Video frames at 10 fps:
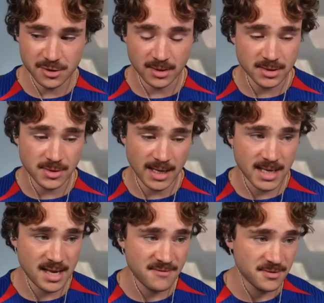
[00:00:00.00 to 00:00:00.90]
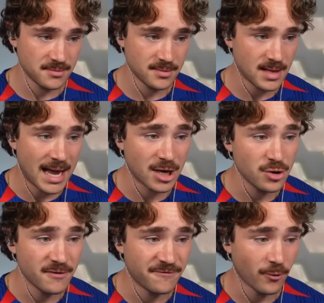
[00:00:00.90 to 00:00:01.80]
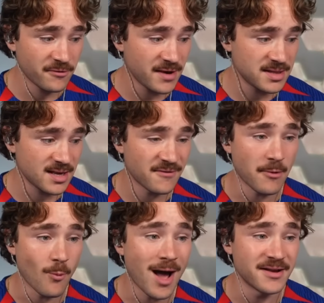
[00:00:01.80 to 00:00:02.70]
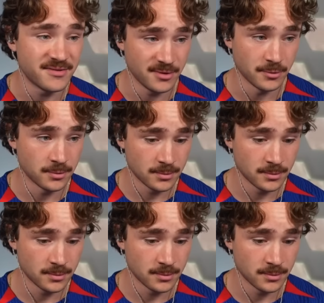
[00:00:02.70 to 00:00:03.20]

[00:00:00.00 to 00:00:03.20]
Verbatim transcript: your... Dude, I can't even... I couldn't afford Van Dijk if I wanted to.